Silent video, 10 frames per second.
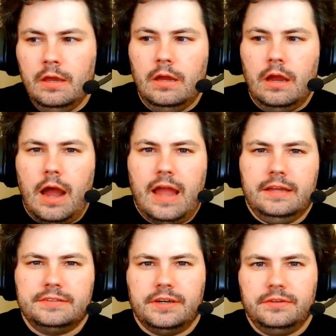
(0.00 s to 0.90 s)
I can
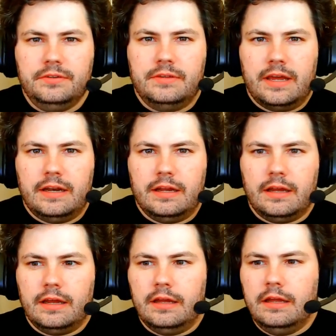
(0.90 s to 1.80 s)
tell you
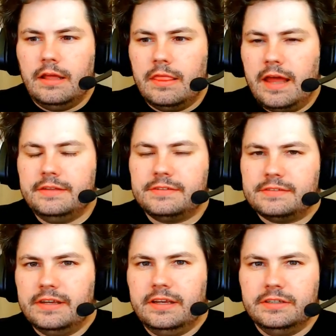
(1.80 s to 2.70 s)
that that is a
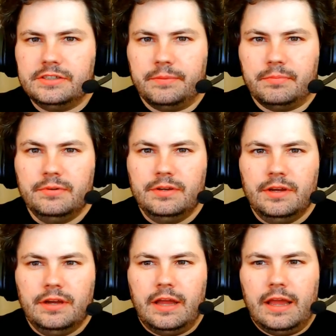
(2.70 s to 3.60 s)
sinking ship,
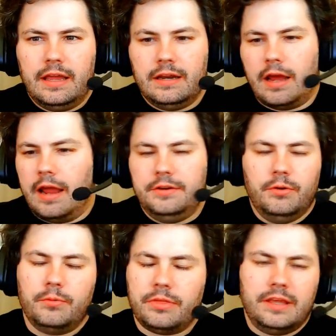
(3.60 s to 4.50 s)
and I don't
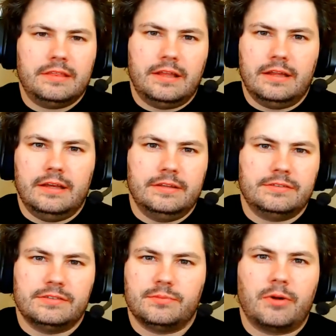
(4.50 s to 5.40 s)
think that it's a
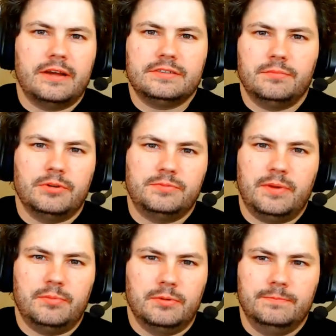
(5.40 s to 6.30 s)
surprise to most
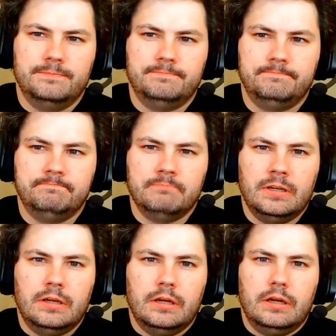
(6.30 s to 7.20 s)
people.
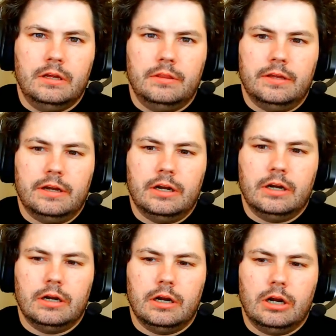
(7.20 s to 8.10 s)

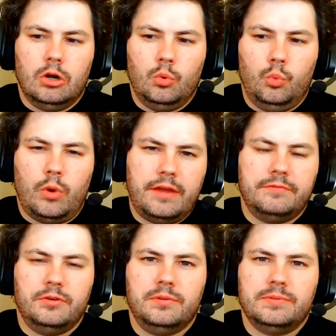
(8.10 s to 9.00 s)
Their way of
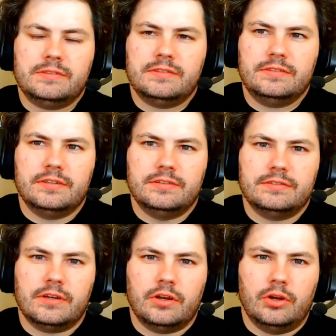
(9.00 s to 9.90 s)
doing business is
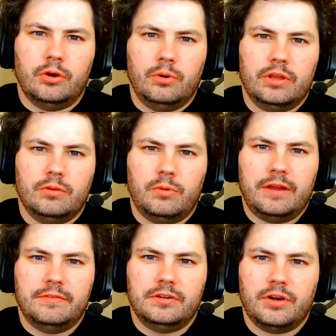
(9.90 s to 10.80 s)
going the way of the
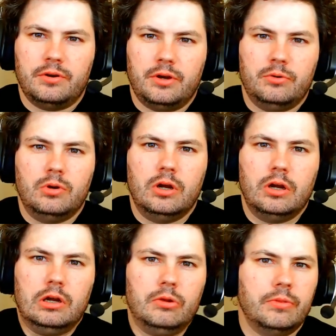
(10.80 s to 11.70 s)
dodo.
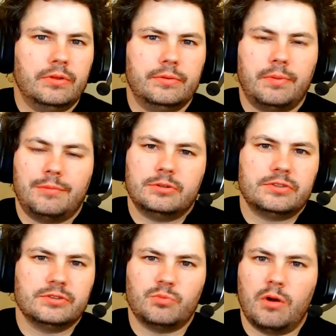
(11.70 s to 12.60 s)
The publishers
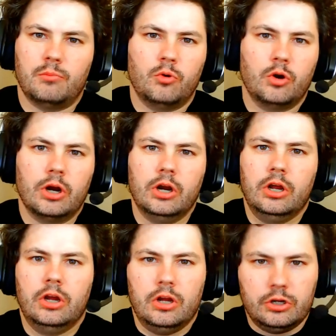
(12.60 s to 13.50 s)
want more
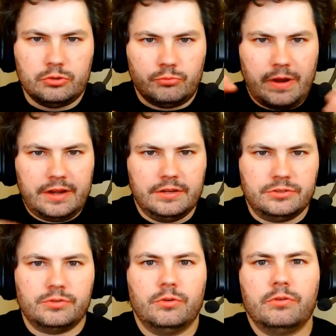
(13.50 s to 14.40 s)
direct
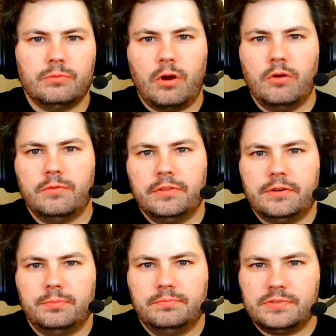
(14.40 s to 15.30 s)
control over their
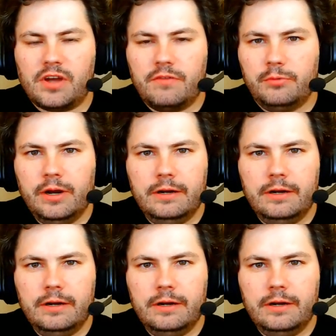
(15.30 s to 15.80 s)
software,